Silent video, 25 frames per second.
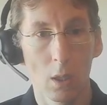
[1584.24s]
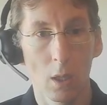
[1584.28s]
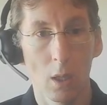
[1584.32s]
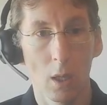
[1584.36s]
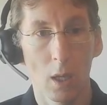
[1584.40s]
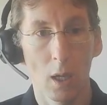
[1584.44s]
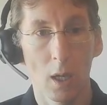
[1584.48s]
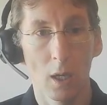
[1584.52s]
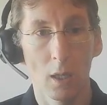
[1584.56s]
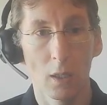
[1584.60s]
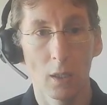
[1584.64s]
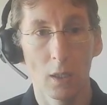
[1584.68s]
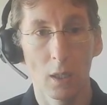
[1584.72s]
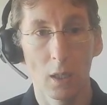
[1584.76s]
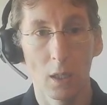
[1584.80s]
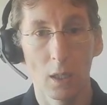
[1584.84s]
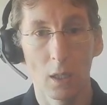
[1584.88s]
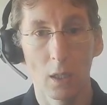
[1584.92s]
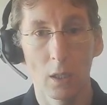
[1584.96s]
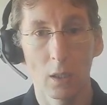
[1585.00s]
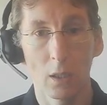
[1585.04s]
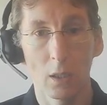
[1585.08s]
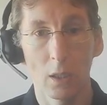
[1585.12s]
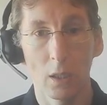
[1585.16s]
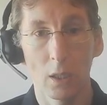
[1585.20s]
And
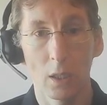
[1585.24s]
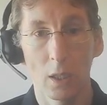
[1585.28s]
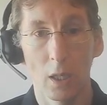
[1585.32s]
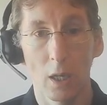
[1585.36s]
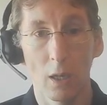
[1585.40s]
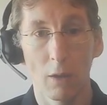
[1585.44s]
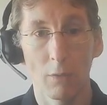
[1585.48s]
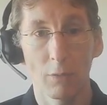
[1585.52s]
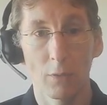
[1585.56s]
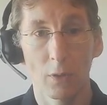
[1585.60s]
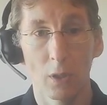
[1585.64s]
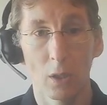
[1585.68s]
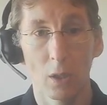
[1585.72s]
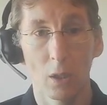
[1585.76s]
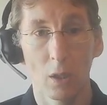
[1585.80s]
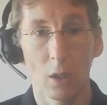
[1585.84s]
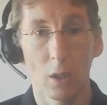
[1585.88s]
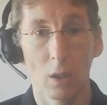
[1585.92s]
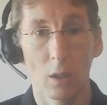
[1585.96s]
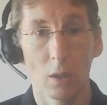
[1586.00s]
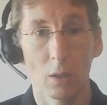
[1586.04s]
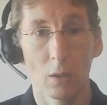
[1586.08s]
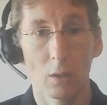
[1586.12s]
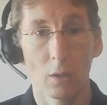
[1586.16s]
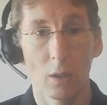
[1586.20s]
here you have
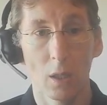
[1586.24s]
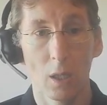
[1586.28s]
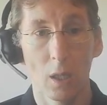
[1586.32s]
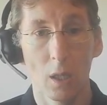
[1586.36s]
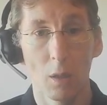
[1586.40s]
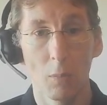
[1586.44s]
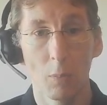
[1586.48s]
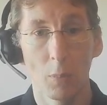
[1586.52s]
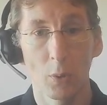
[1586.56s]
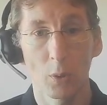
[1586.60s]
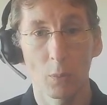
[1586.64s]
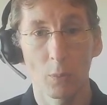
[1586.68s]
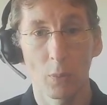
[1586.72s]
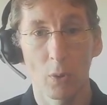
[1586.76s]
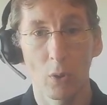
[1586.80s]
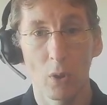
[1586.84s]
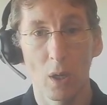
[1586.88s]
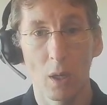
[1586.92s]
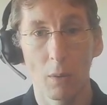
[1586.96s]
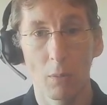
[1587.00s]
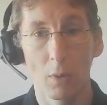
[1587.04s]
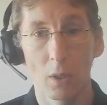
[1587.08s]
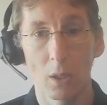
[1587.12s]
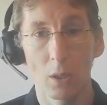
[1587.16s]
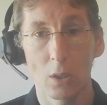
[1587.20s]
the input
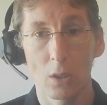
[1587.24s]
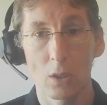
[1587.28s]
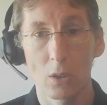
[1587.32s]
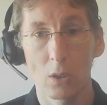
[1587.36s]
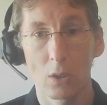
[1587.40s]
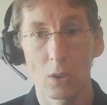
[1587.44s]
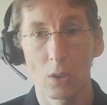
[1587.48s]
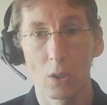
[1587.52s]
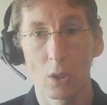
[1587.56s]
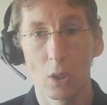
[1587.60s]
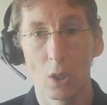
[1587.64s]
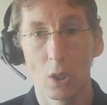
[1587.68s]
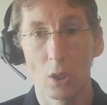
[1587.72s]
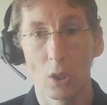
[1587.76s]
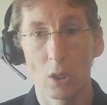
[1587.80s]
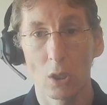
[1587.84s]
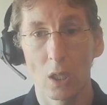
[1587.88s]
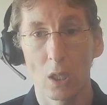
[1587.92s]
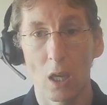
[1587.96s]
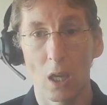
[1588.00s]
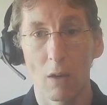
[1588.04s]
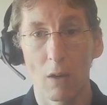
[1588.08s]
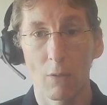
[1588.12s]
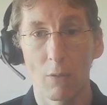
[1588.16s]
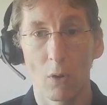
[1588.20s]
parameters,
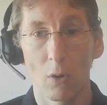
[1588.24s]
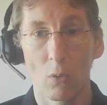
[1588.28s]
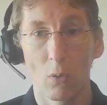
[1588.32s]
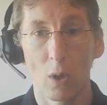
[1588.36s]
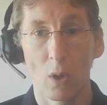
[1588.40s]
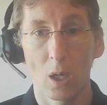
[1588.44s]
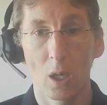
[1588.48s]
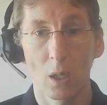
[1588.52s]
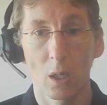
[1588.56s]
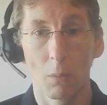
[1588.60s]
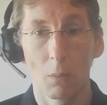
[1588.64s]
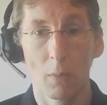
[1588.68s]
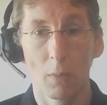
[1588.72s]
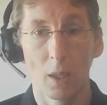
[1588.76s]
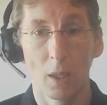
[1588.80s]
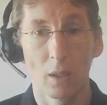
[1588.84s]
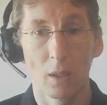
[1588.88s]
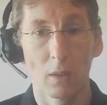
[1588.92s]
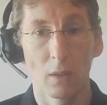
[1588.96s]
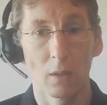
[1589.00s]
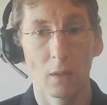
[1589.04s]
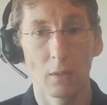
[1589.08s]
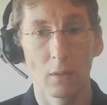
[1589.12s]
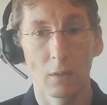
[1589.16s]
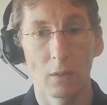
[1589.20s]
you have a
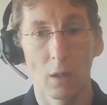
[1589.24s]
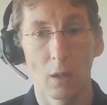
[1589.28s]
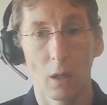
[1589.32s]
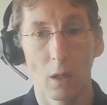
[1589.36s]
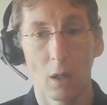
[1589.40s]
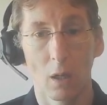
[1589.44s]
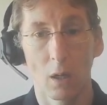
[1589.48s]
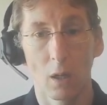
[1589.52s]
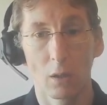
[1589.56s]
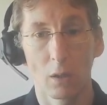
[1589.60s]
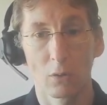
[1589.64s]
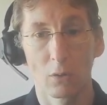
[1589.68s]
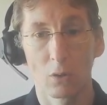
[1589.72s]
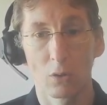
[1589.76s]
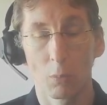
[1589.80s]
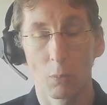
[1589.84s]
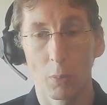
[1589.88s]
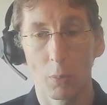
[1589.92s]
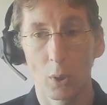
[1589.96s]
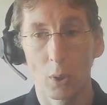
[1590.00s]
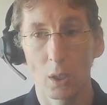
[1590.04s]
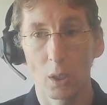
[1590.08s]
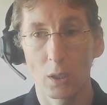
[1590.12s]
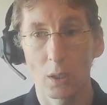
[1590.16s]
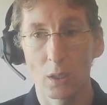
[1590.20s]
recommended
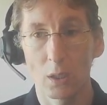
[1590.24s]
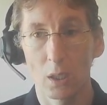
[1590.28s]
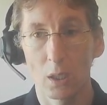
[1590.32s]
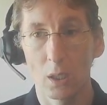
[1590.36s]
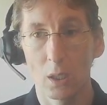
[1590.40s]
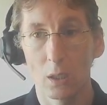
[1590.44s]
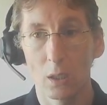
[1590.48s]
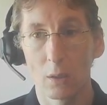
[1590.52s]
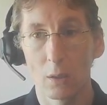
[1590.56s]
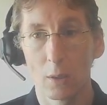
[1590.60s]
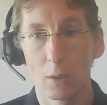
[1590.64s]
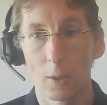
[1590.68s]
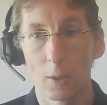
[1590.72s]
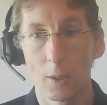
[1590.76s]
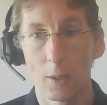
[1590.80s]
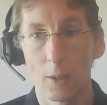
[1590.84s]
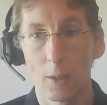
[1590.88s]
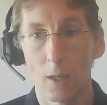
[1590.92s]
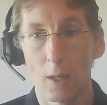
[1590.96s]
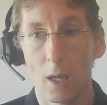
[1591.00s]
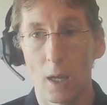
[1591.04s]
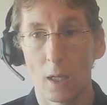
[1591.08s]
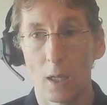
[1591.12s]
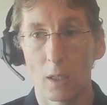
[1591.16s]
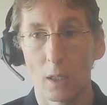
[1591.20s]
topology,
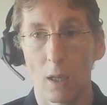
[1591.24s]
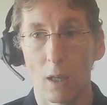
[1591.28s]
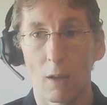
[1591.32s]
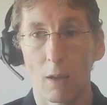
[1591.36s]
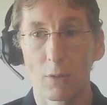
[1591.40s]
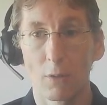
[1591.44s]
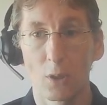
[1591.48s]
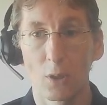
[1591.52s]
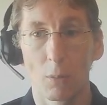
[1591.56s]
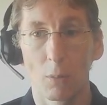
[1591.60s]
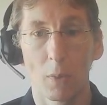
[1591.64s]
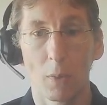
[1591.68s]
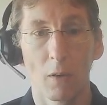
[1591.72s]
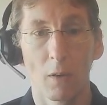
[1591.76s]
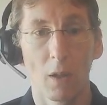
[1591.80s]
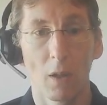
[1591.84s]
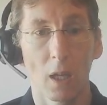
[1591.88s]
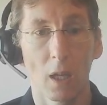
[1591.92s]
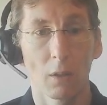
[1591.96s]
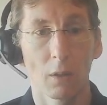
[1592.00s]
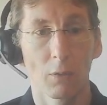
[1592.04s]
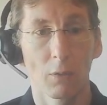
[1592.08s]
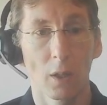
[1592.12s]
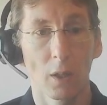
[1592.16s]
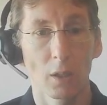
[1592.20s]
and you have some
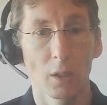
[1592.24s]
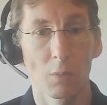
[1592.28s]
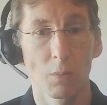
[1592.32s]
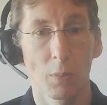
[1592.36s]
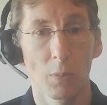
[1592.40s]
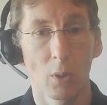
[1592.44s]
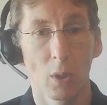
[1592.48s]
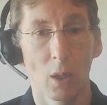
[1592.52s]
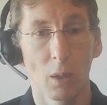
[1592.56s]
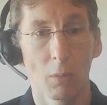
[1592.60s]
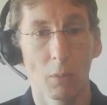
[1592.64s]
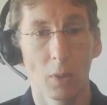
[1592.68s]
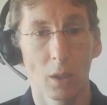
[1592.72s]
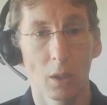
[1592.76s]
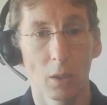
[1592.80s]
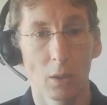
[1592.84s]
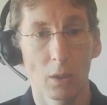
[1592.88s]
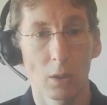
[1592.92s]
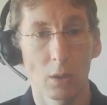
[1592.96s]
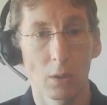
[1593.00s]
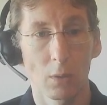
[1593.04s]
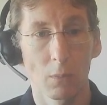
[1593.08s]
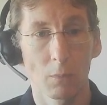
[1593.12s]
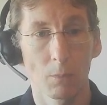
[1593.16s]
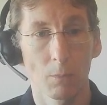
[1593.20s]
advanced
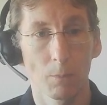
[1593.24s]
parameters.